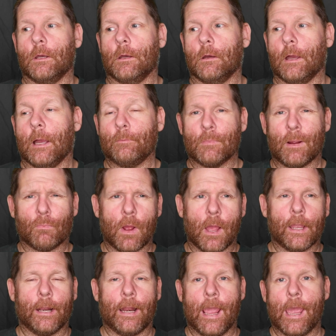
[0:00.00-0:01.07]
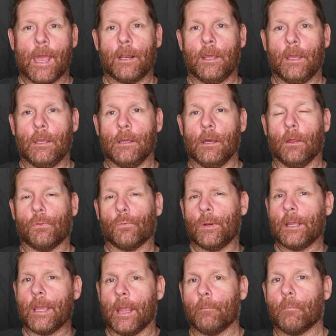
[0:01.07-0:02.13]
Uh, I'm probably going to add a, a uh,
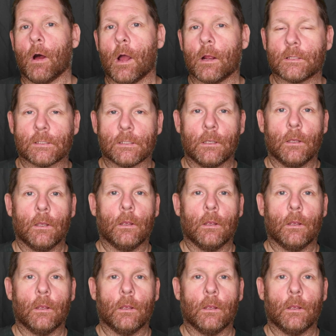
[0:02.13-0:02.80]
three-gang box,